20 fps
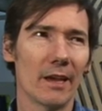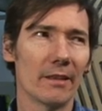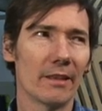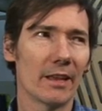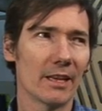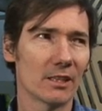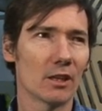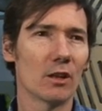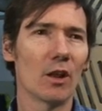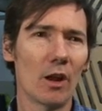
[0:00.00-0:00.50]

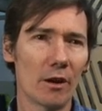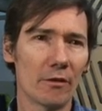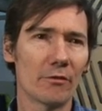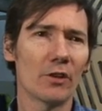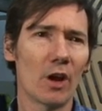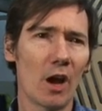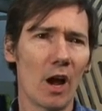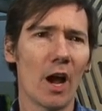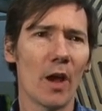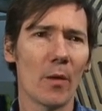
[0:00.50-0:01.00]
there's a lot of
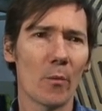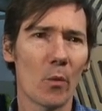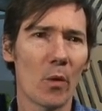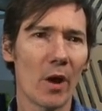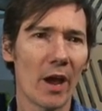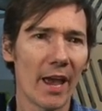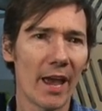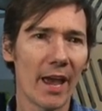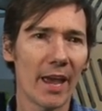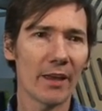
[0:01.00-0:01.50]
time
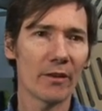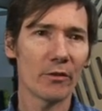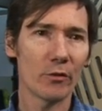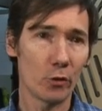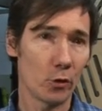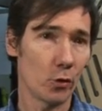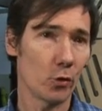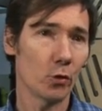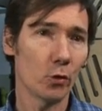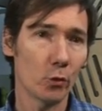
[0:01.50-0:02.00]
where
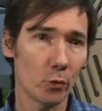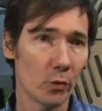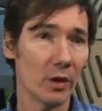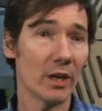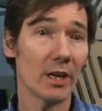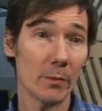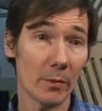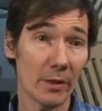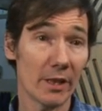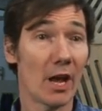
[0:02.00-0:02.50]
you'll
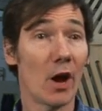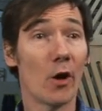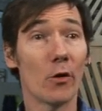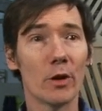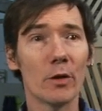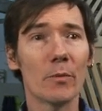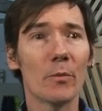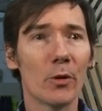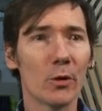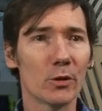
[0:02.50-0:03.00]
really be the
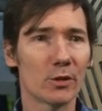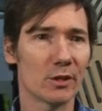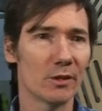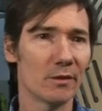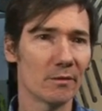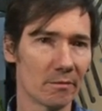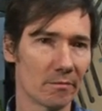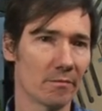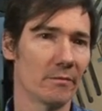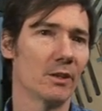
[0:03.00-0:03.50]
only
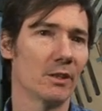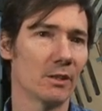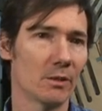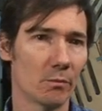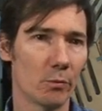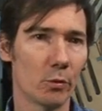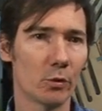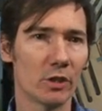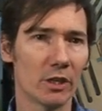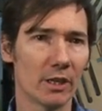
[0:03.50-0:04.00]
person that's
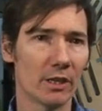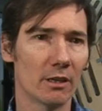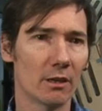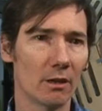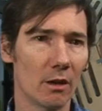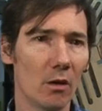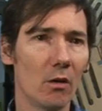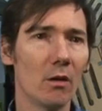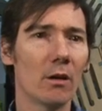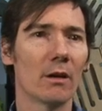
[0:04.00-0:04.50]
pushing it
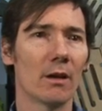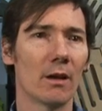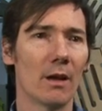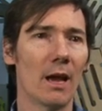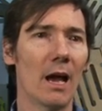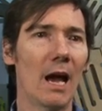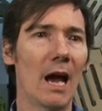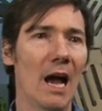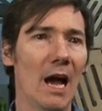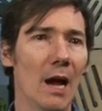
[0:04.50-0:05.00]
along.
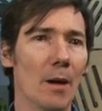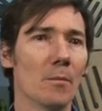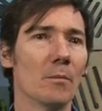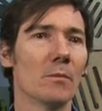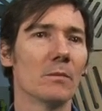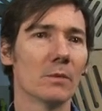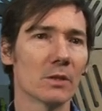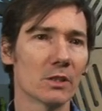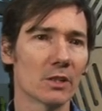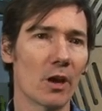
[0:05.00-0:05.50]

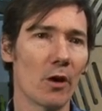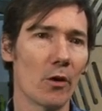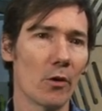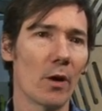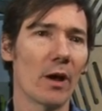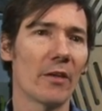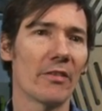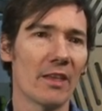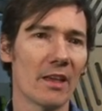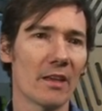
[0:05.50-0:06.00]
So
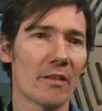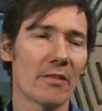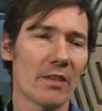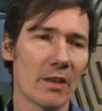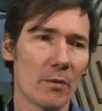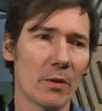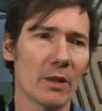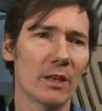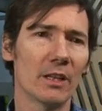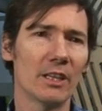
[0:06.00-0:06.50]
I think
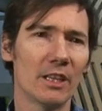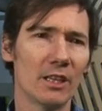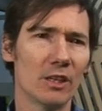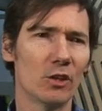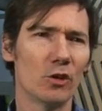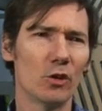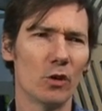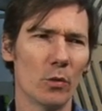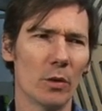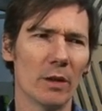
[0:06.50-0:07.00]
the ability
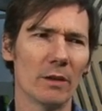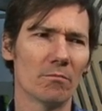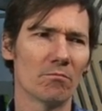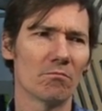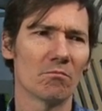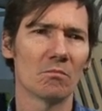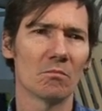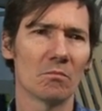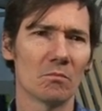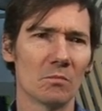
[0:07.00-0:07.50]
to do it
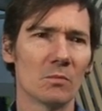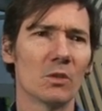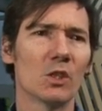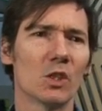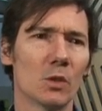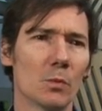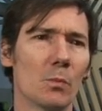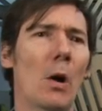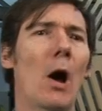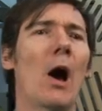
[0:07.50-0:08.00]

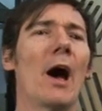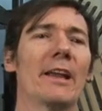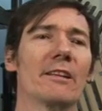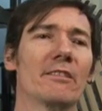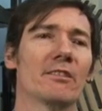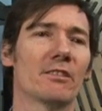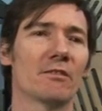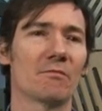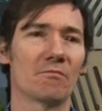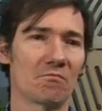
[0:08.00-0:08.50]

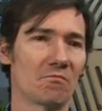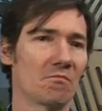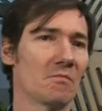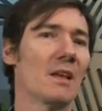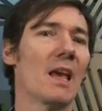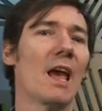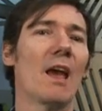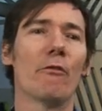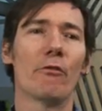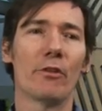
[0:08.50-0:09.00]
despite
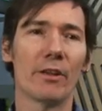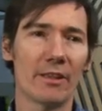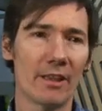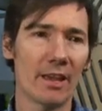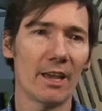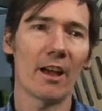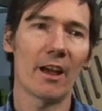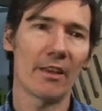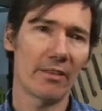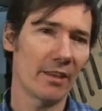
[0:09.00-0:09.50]

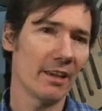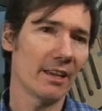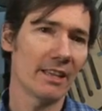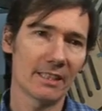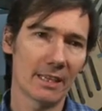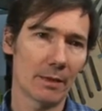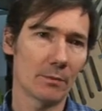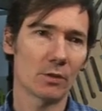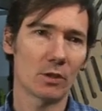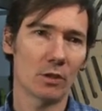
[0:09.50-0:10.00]
everything, I think,
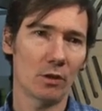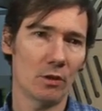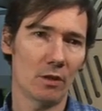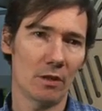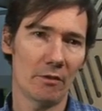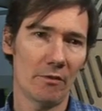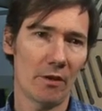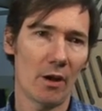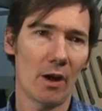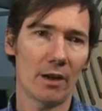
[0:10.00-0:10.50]
is
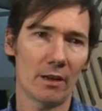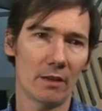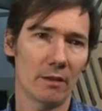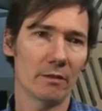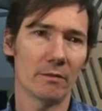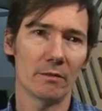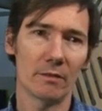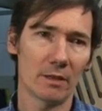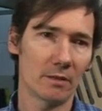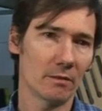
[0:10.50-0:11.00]
absolutely
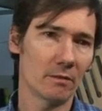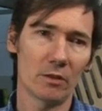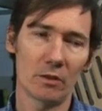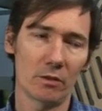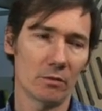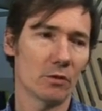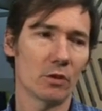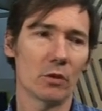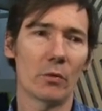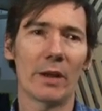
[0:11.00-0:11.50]
vital
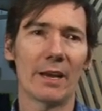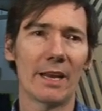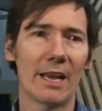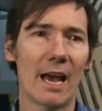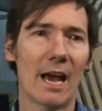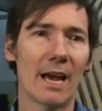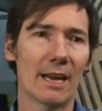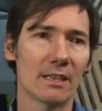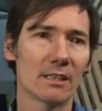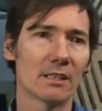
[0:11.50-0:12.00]
to any
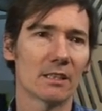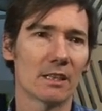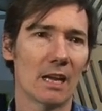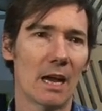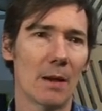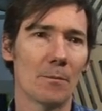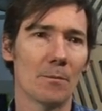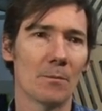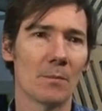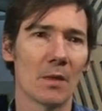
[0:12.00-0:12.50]
artist.
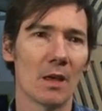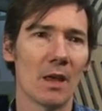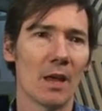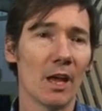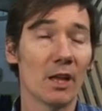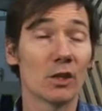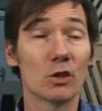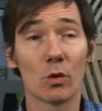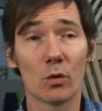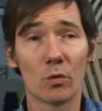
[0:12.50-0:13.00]

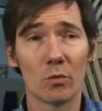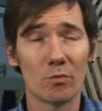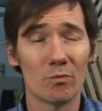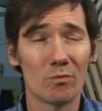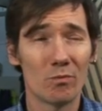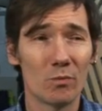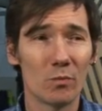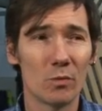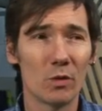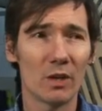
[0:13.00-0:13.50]
It's all,
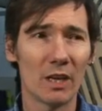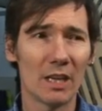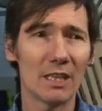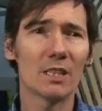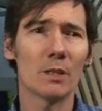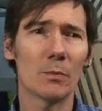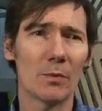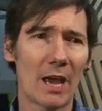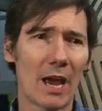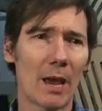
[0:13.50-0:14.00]
you need
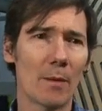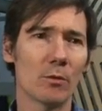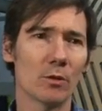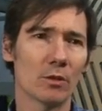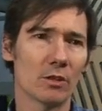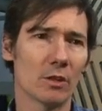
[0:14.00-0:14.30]
to be able